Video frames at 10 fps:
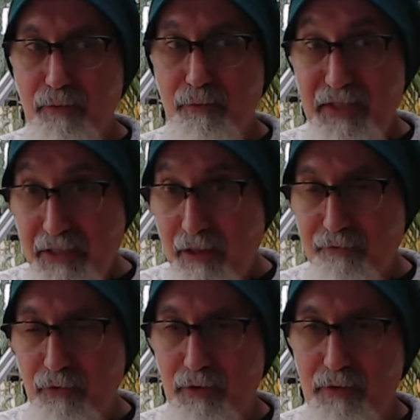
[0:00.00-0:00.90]
be
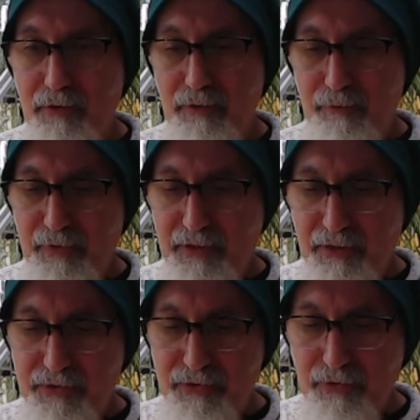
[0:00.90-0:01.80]
careful,
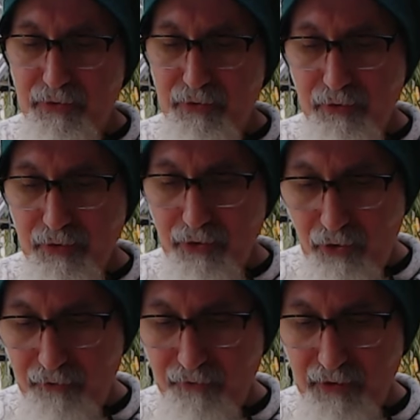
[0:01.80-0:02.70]
because you're in
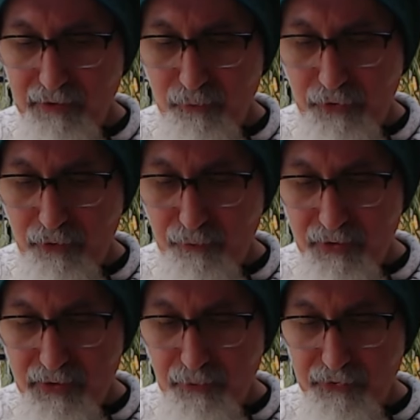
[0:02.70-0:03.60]
conflict with your
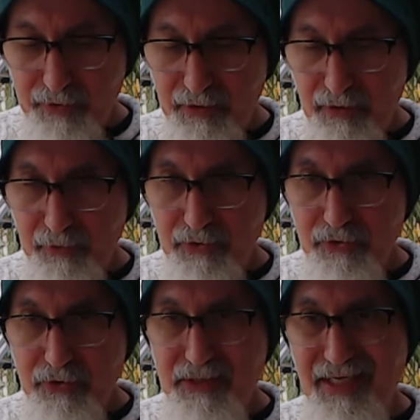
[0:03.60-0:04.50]
principles right now, because
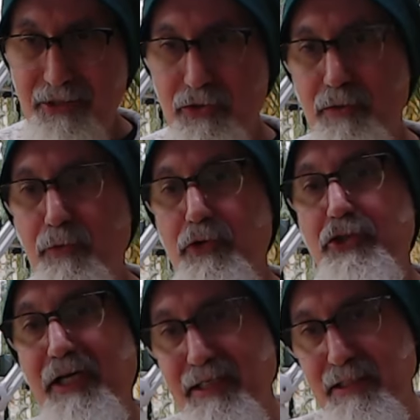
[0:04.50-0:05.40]
you're saying you support
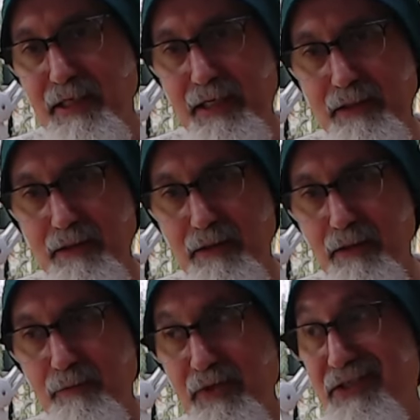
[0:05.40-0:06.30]
genocide,
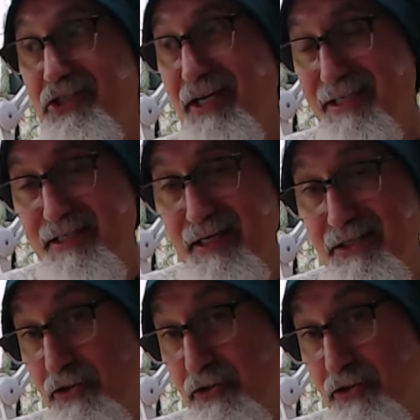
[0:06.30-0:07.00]
because genocide is